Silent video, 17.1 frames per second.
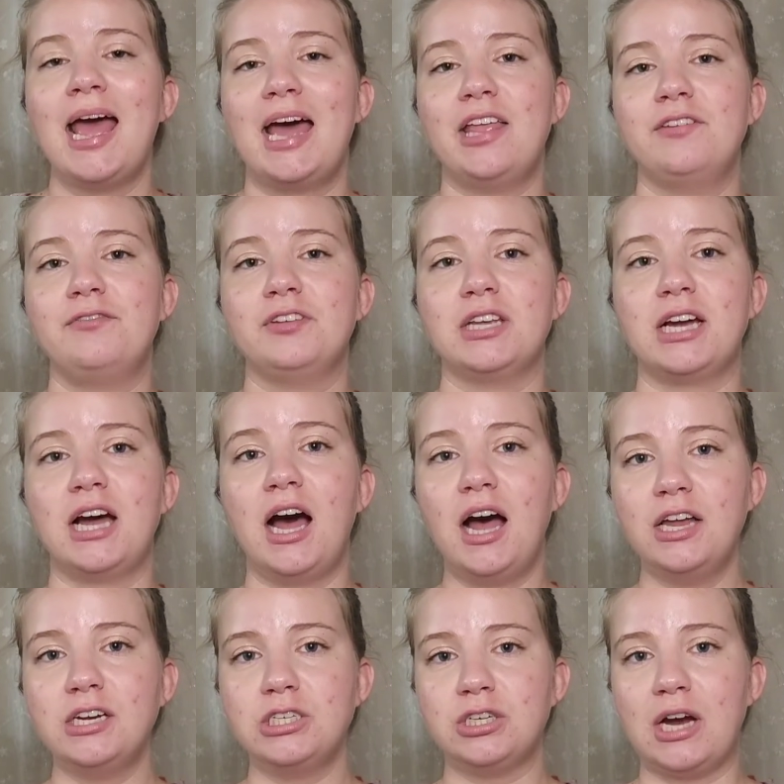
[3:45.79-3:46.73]
And for the
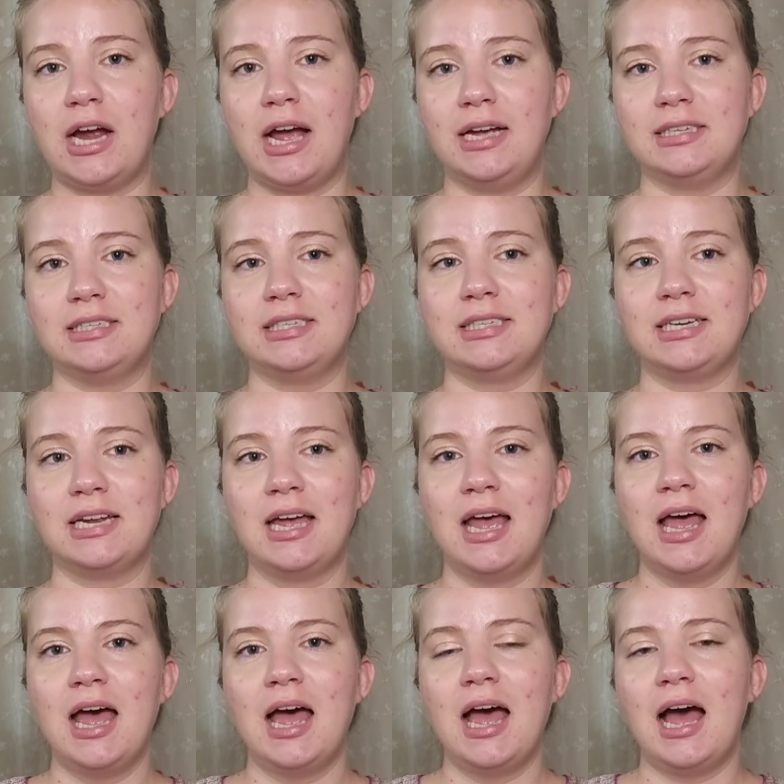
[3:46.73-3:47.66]
contrast,
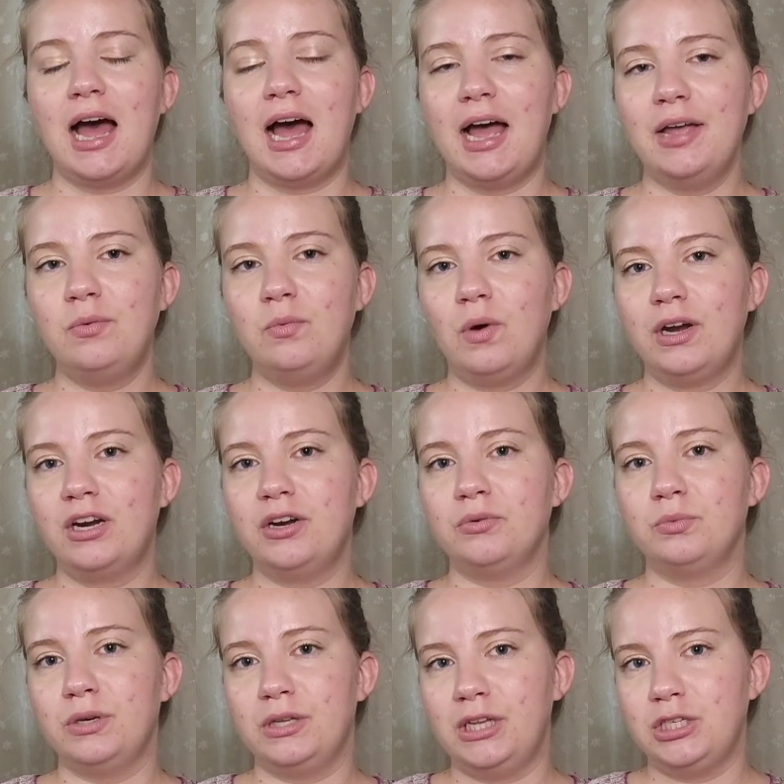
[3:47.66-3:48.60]
I wanted
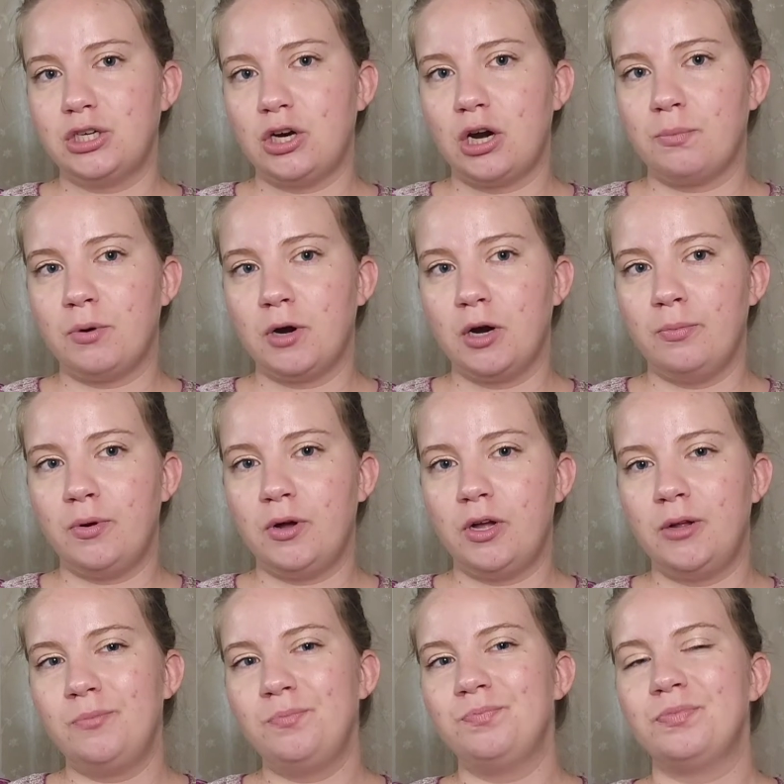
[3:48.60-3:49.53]
a really dark
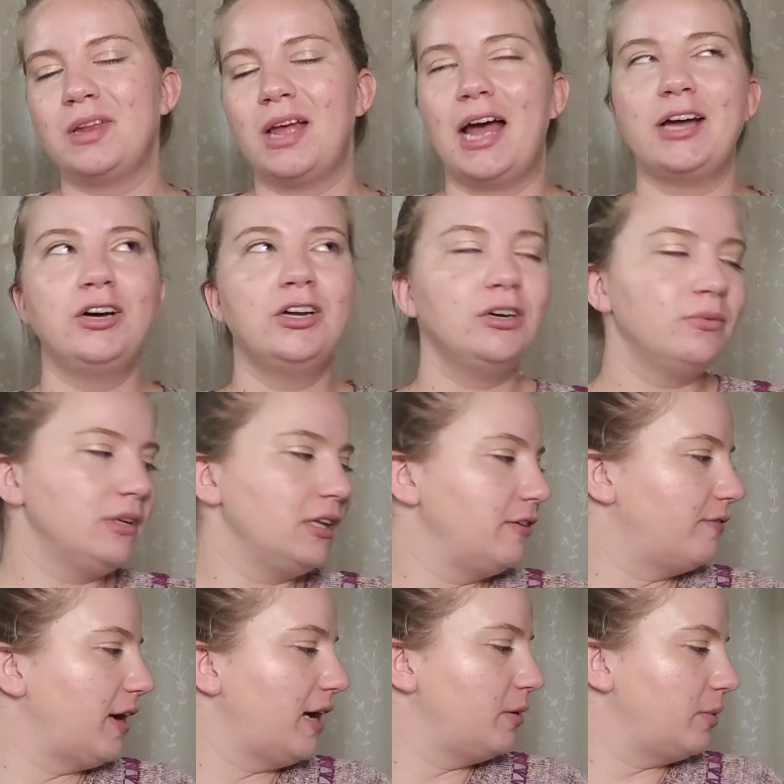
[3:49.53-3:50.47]
purple. I couldn't
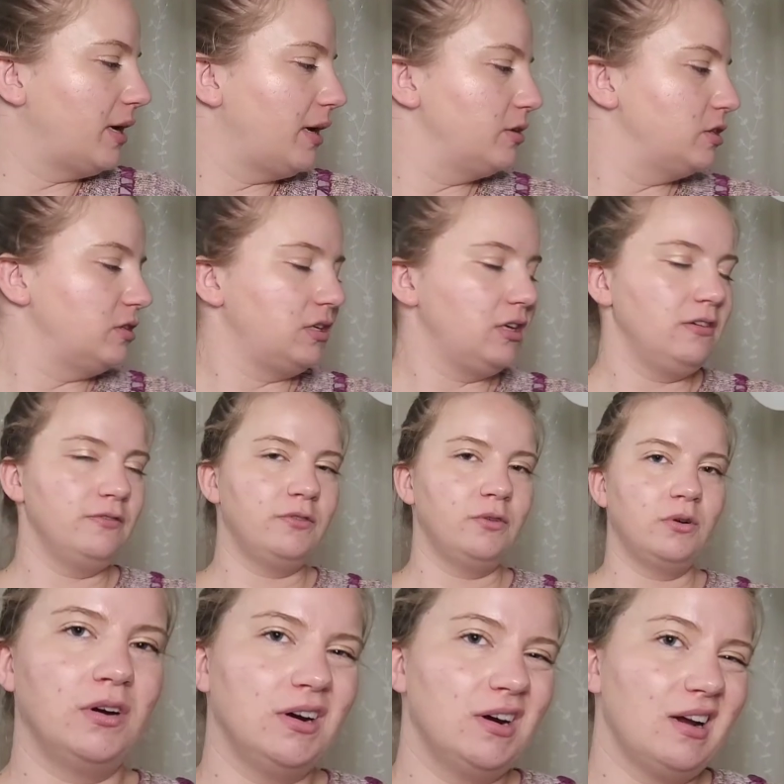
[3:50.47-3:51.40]
really find what I was looking
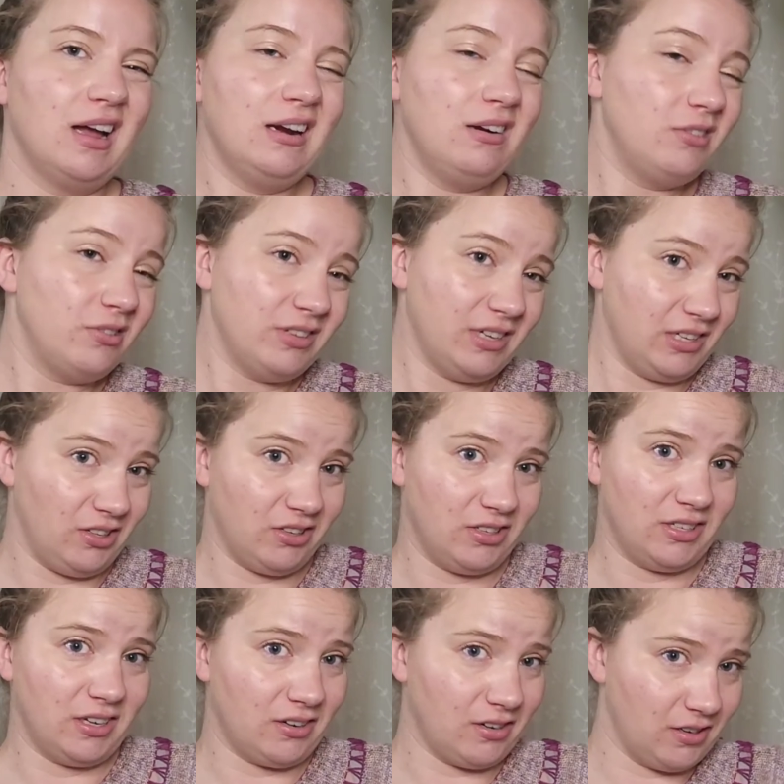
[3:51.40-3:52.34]
for. I don't know that I
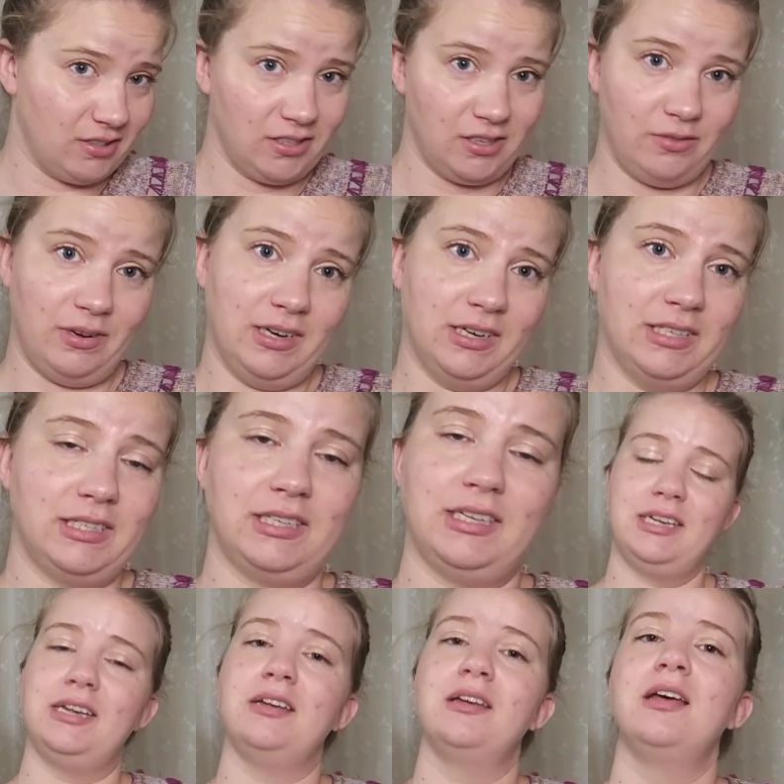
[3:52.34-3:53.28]
looked that hard though,
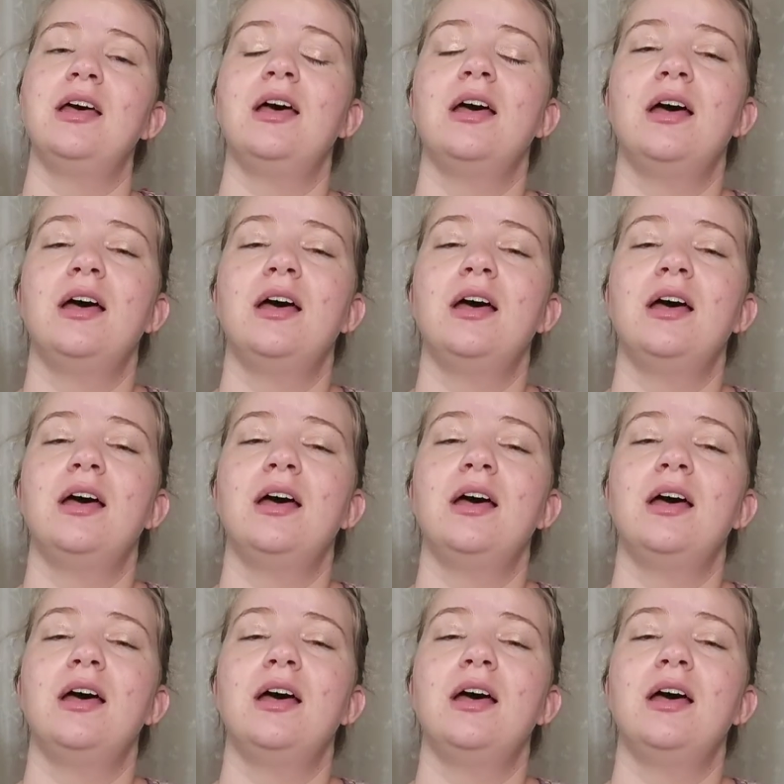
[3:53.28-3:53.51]
honestly.